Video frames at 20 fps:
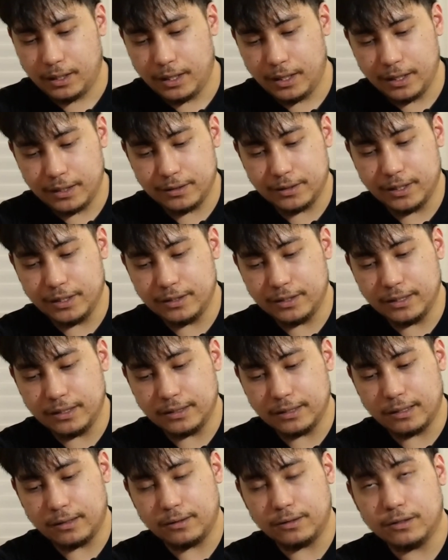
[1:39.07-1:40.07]
and then the
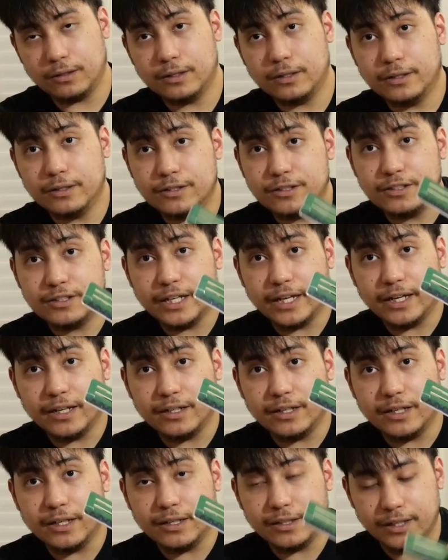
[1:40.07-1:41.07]
little
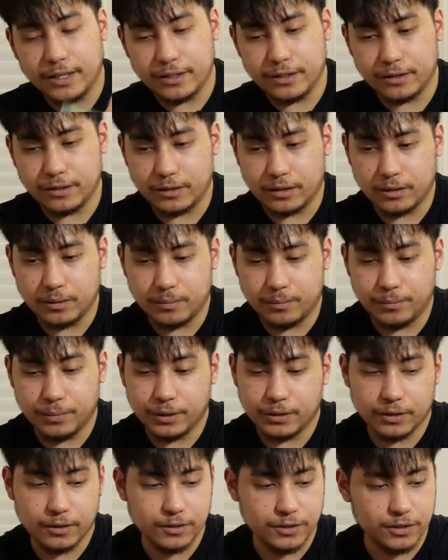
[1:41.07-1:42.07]
standee that you're going to
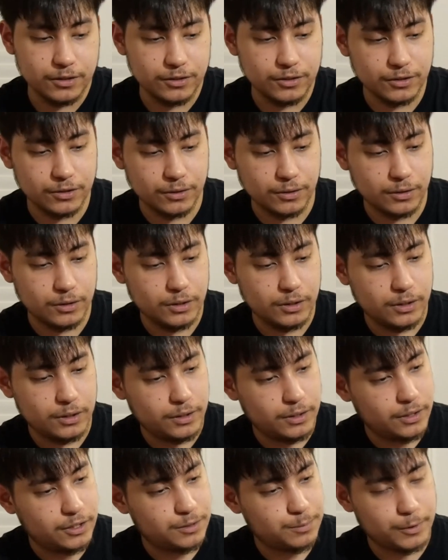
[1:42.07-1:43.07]
put those into.
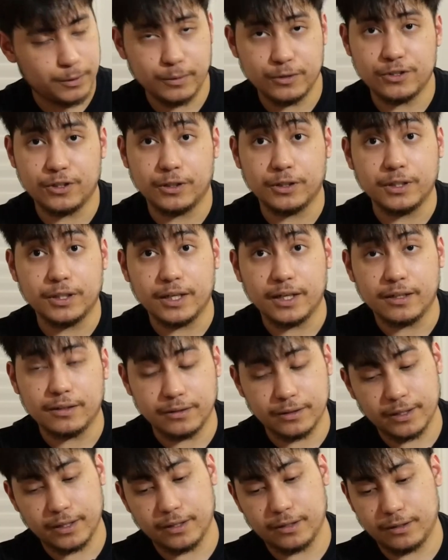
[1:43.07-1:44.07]
That's pretty much all you get
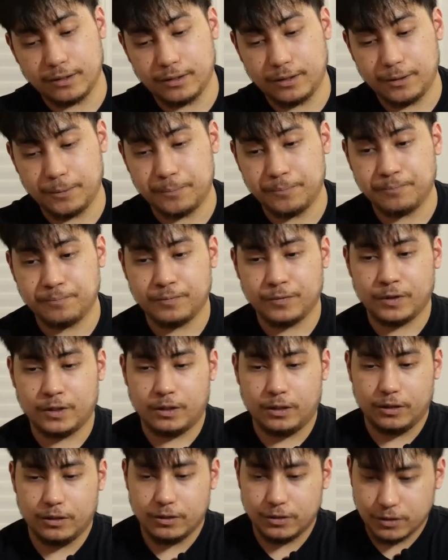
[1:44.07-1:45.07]
in that.
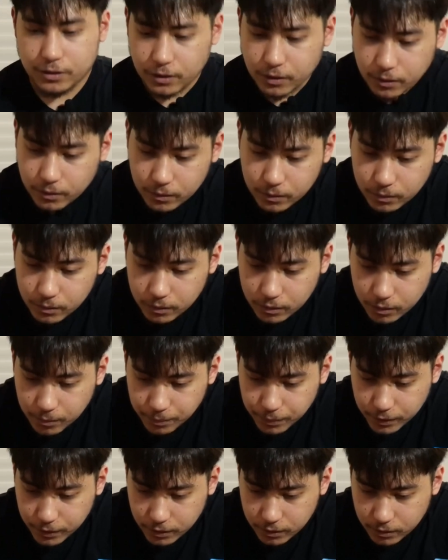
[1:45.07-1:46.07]
So we're going to
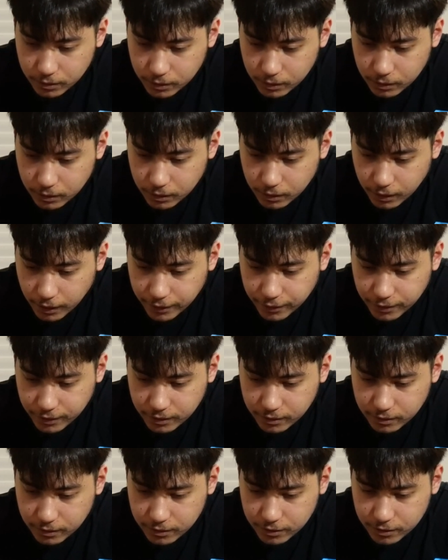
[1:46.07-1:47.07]
put, I
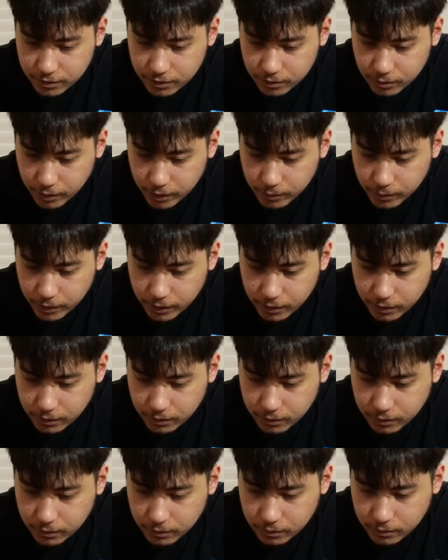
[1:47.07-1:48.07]
think this is the right way?
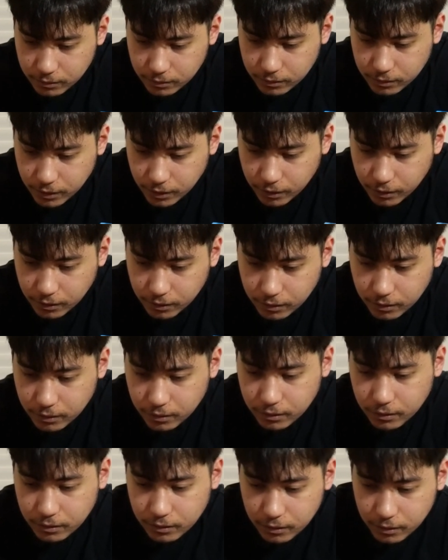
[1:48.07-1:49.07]
Yeah,
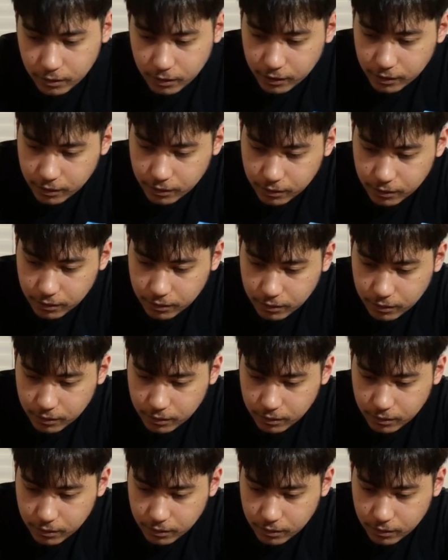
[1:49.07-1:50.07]
right?
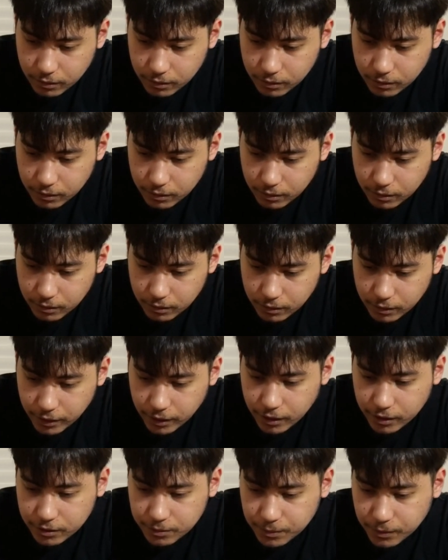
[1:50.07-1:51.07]
Yeah,
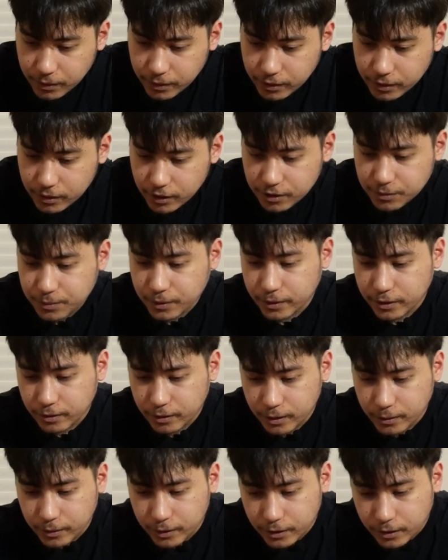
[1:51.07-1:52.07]
that's probably the
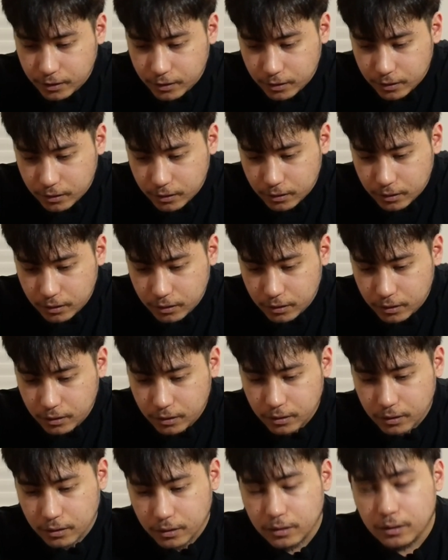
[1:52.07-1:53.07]
right way.
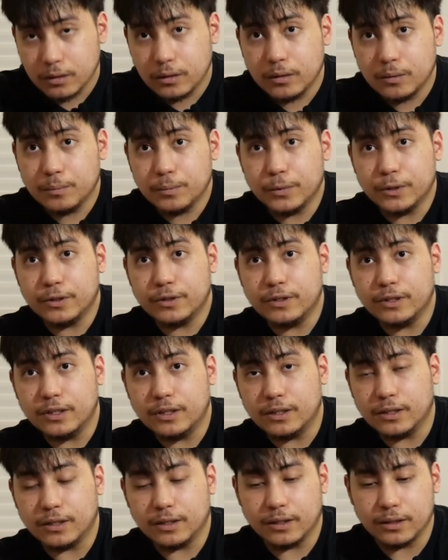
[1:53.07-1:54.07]
Put
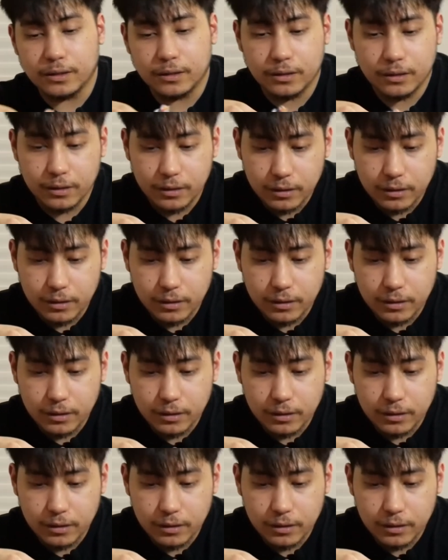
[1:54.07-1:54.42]
the